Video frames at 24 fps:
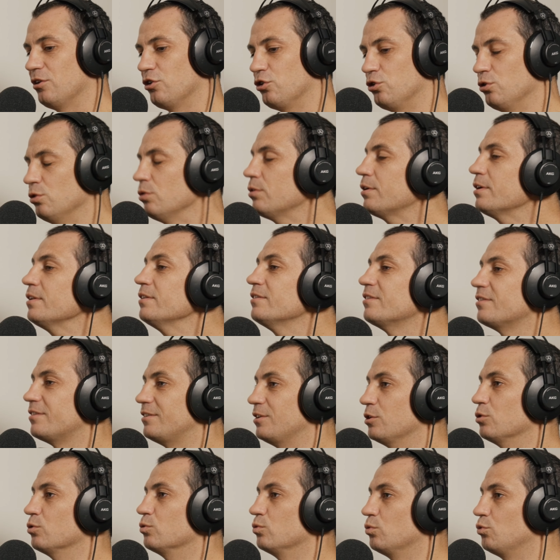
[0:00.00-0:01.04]
you can
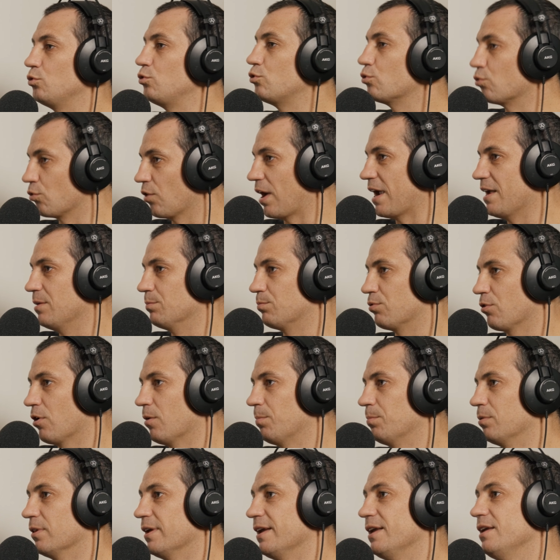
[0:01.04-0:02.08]
still train
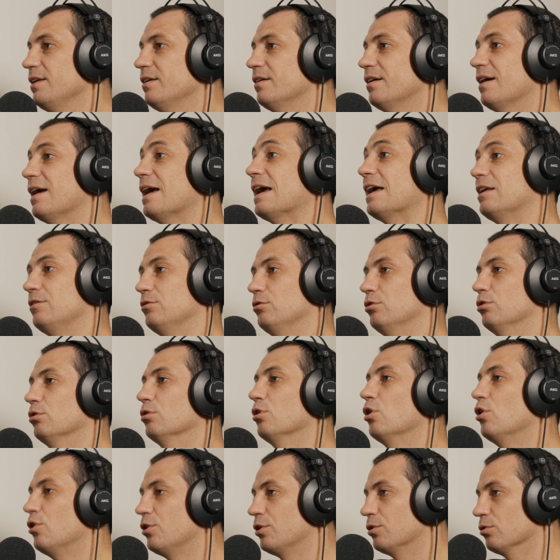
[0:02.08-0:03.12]
properly and
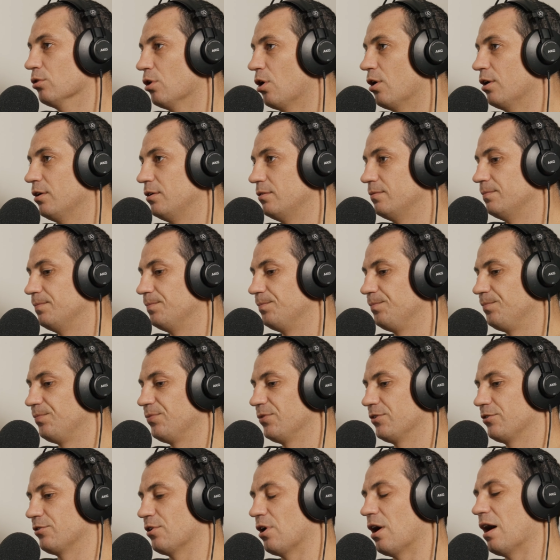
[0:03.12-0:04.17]
learn a lot.
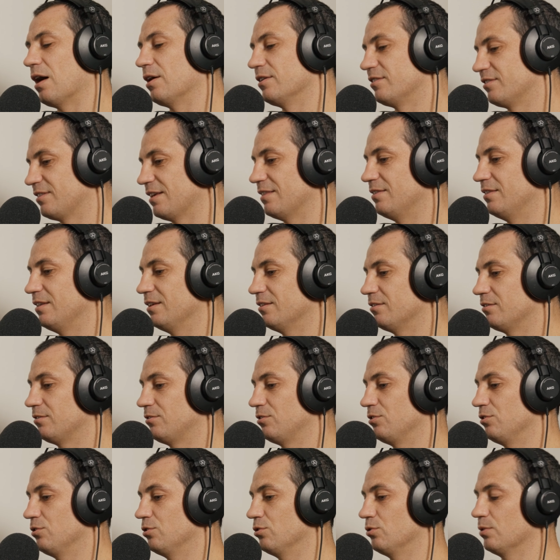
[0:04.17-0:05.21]
So I said this
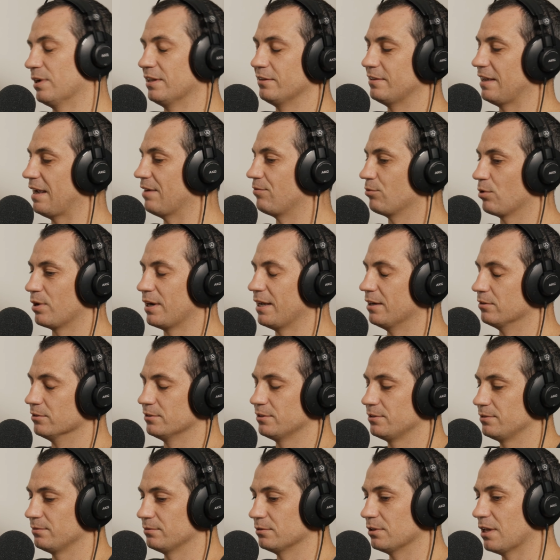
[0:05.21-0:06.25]
to you and to everyone
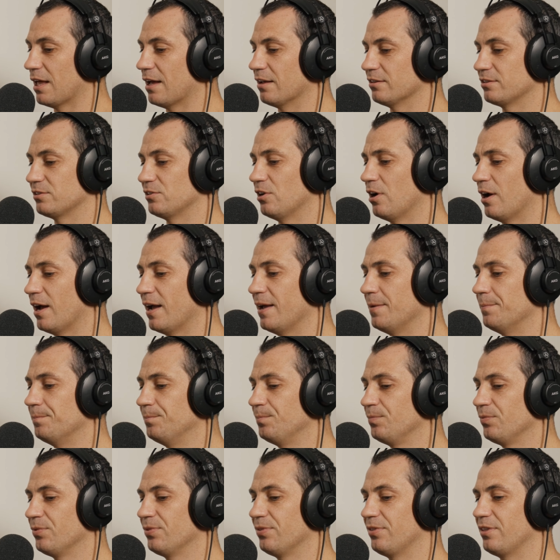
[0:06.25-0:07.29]
else last night
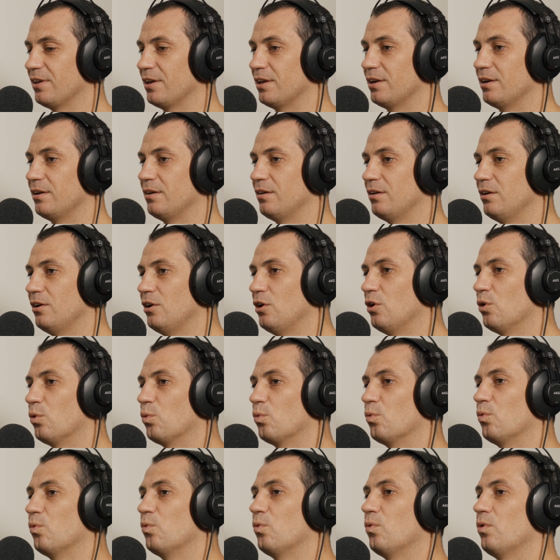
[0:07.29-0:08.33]
that
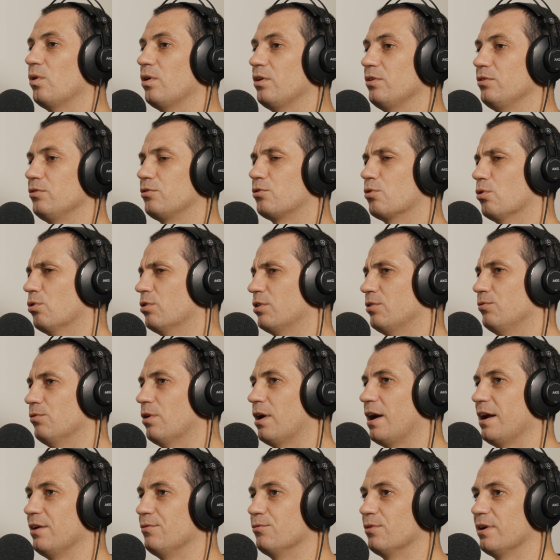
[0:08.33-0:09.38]
Gordon
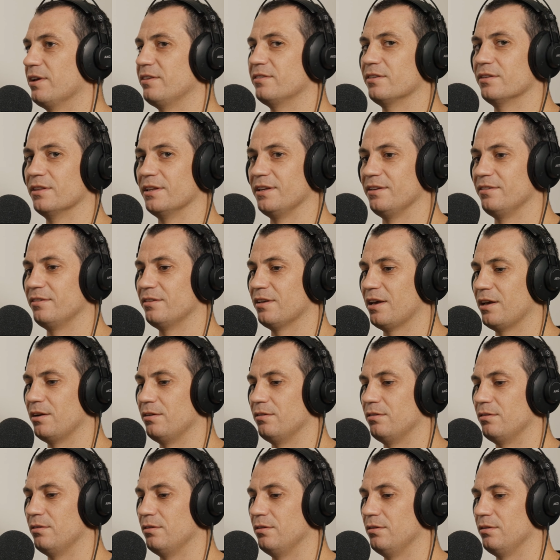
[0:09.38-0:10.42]
Ryan recently
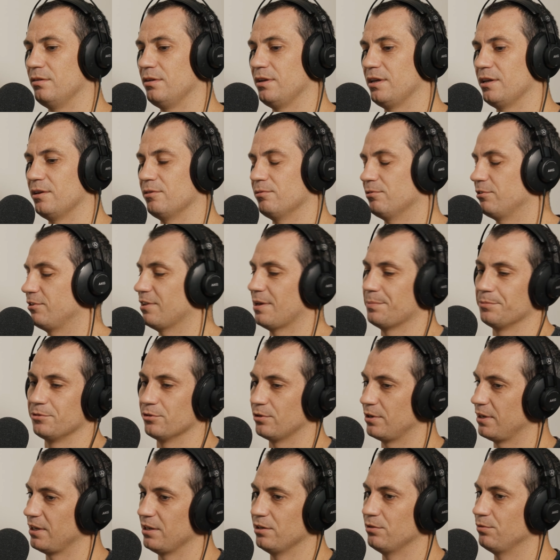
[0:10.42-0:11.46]
said in some
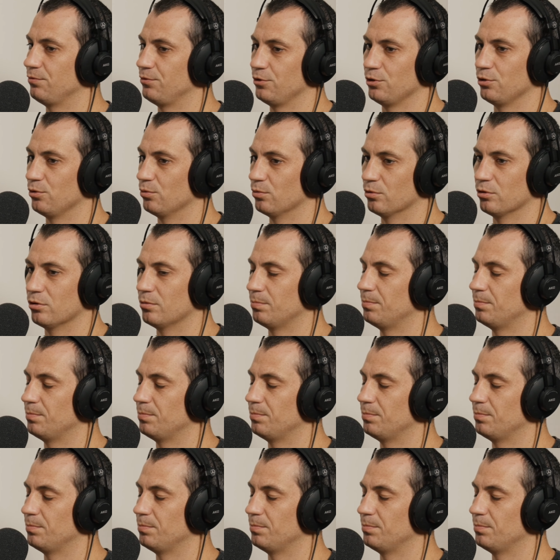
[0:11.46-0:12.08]
sort of interview or